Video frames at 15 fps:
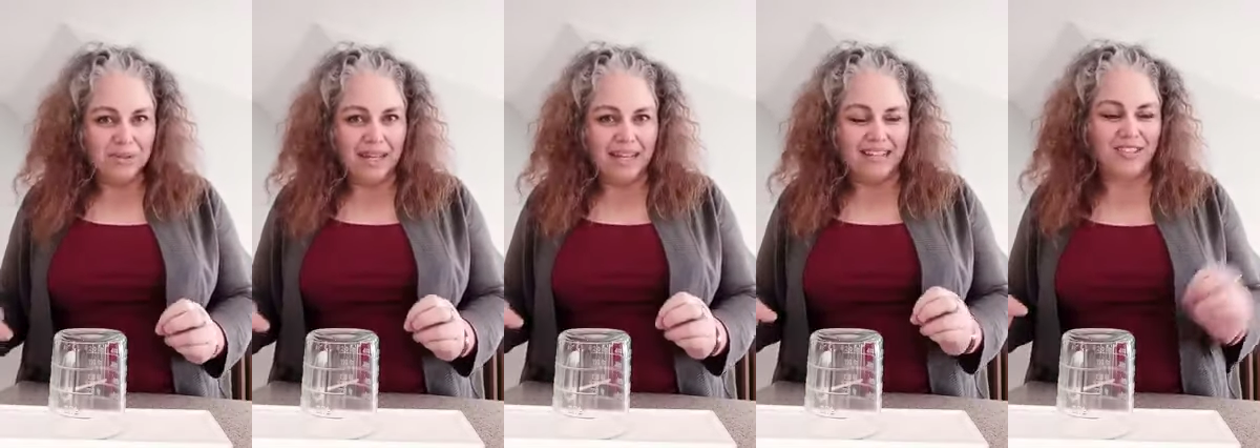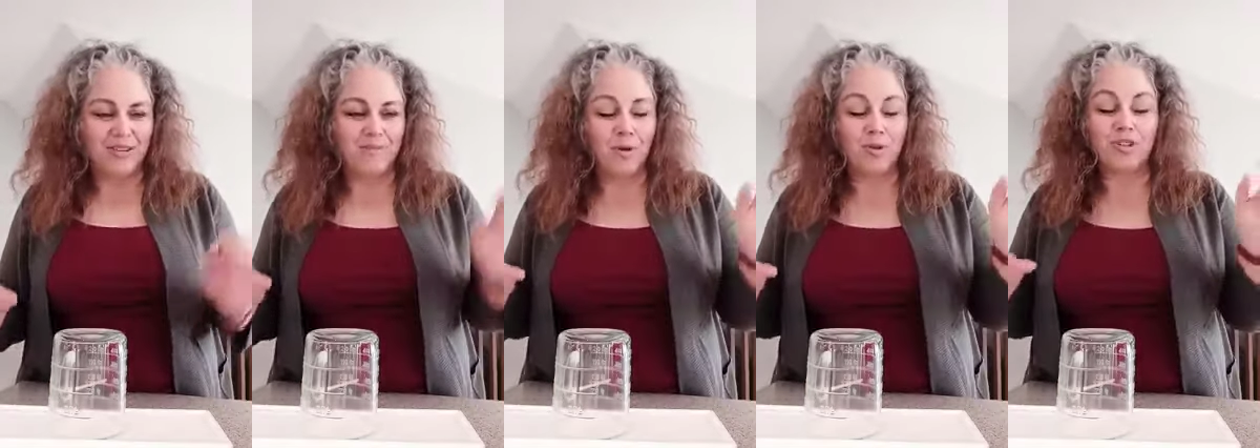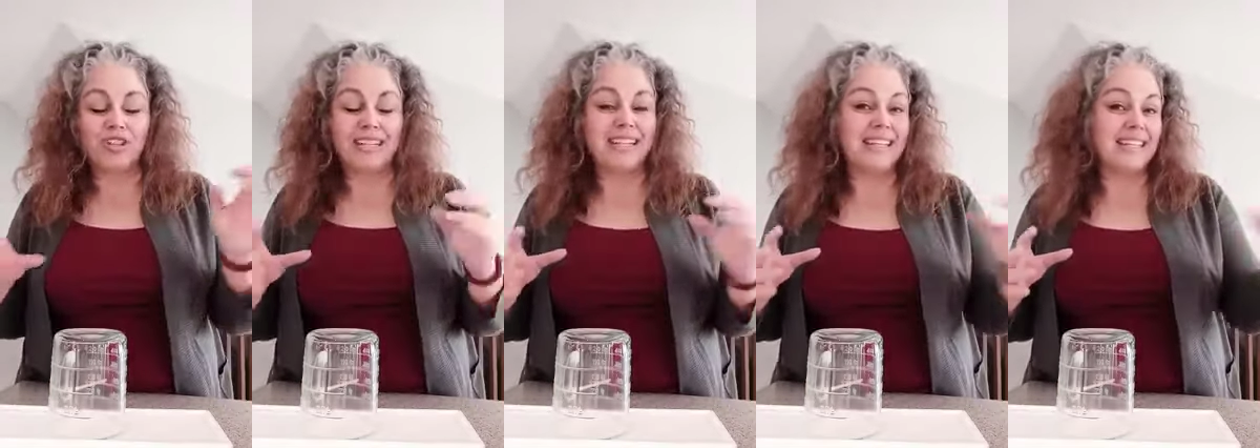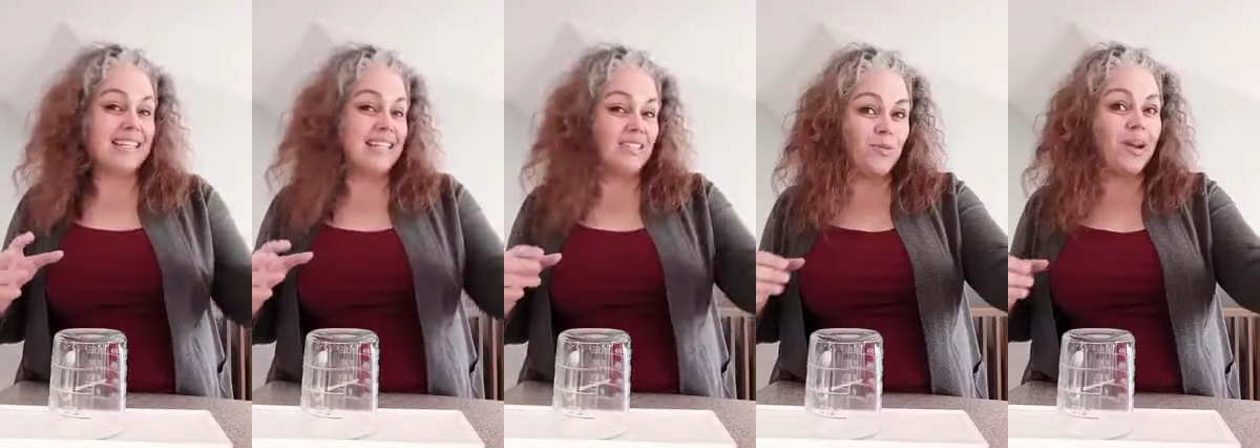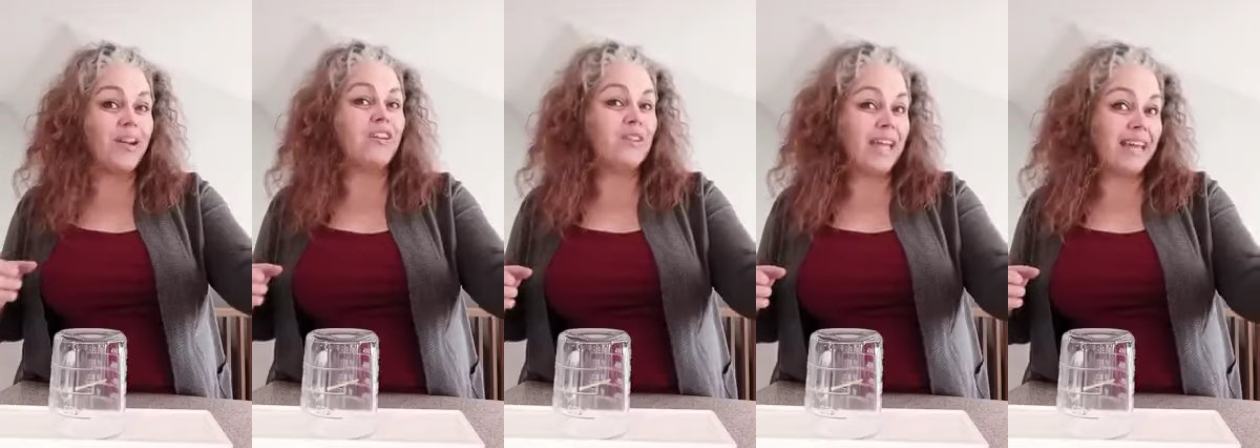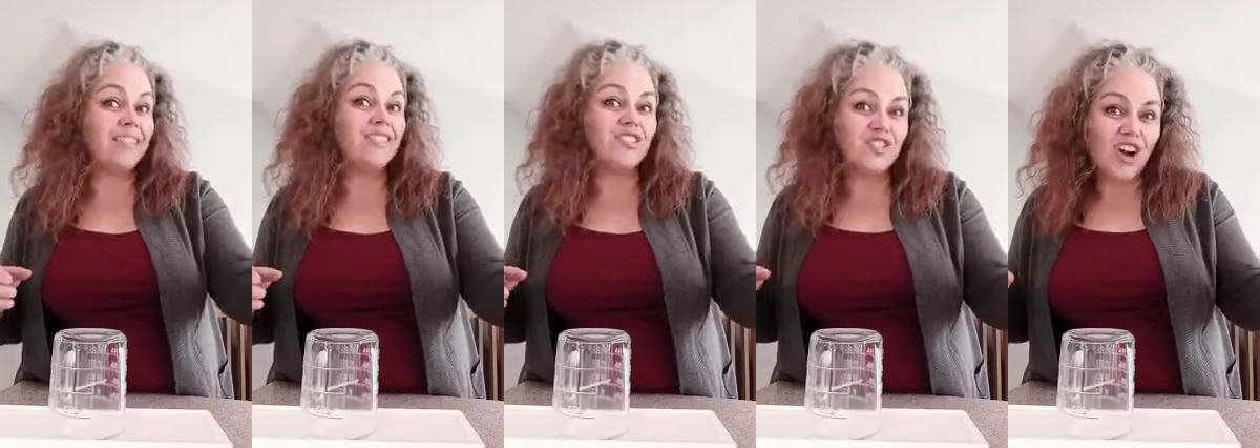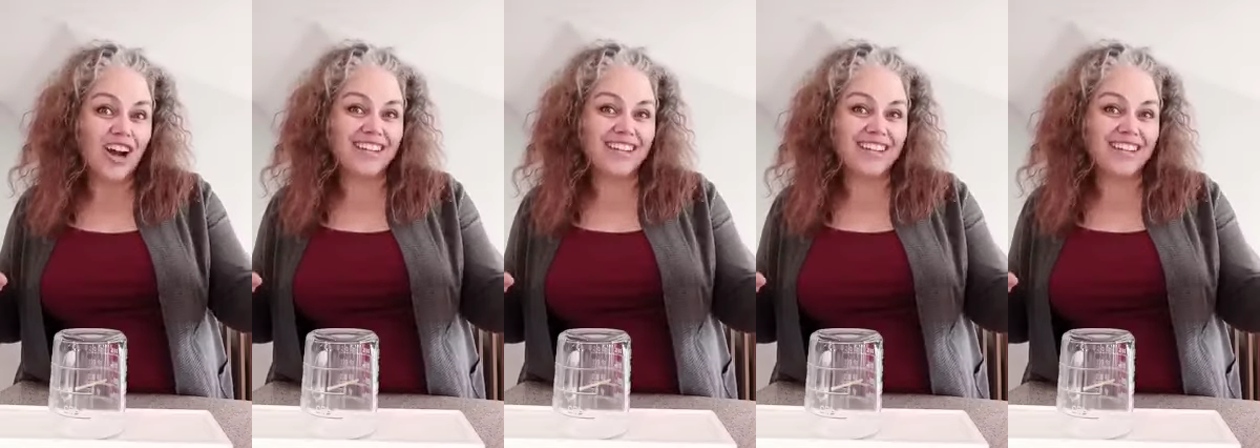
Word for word: into motion. And this is where you get the shocks.